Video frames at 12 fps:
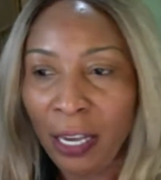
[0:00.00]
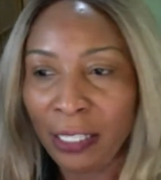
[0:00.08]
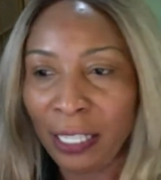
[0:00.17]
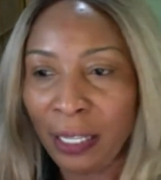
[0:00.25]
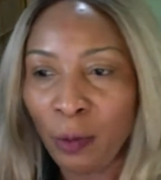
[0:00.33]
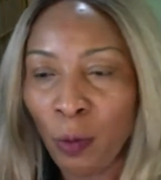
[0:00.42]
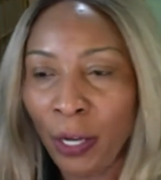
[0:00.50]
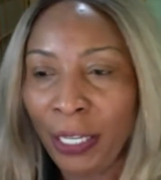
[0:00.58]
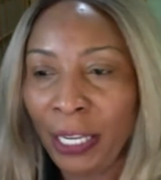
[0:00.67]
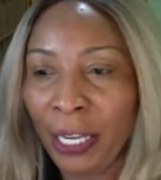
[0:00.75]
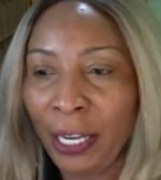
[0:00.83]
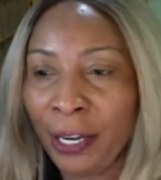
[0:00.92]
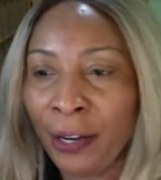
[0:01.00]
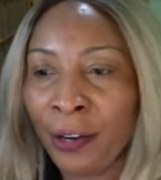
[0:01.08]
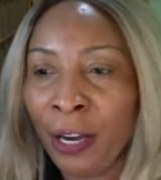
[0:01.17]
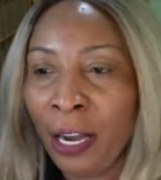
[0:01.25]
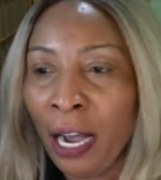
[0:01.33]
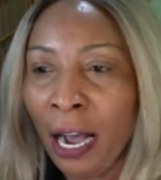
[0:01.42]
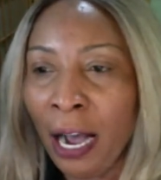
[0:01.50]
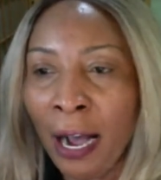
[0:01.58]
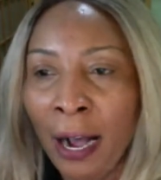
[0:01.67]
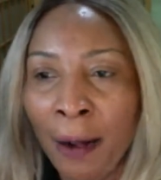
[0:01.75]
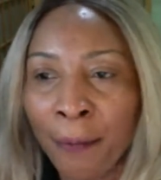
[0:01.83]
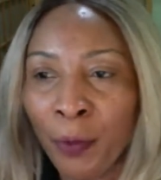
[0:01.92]
Is anyone here?
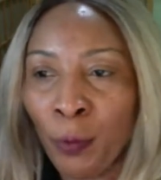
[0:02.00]
Um,